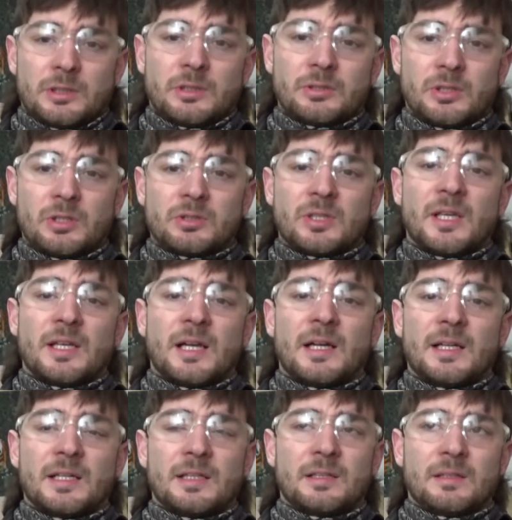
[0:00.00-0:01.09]
You're saying,
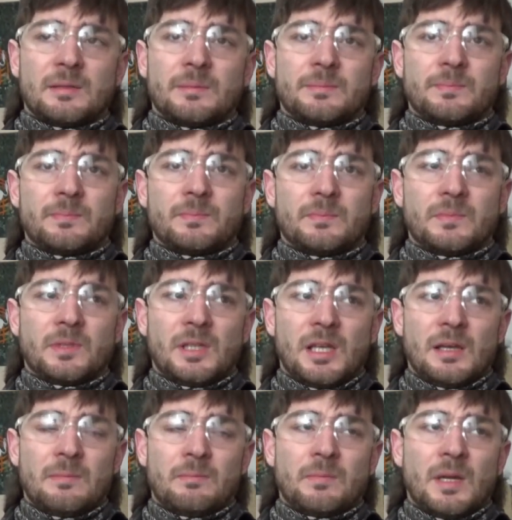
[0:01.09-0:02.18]
I
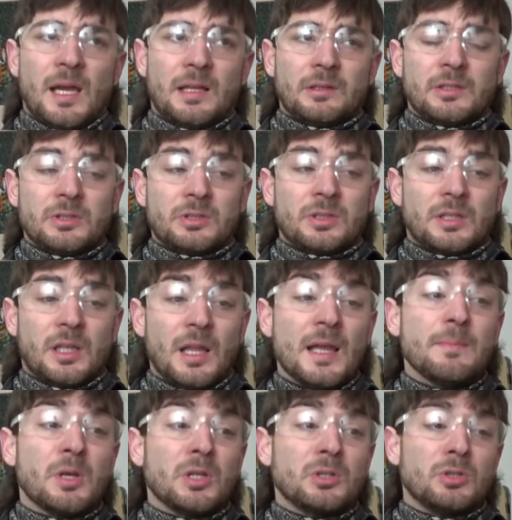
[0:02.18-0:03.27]
am at least
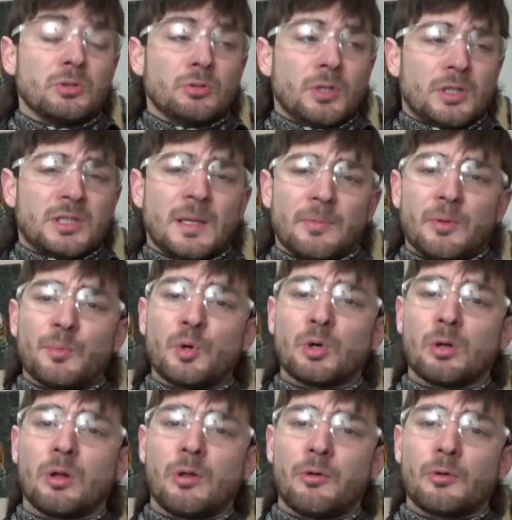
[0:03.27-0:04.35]
claiming to accept the
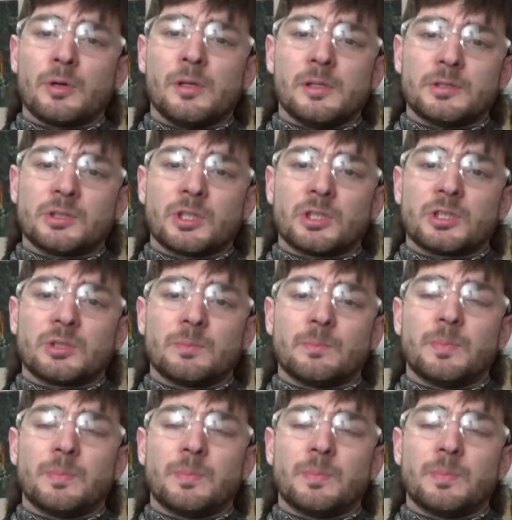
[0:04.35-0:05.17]
moral authority of the church,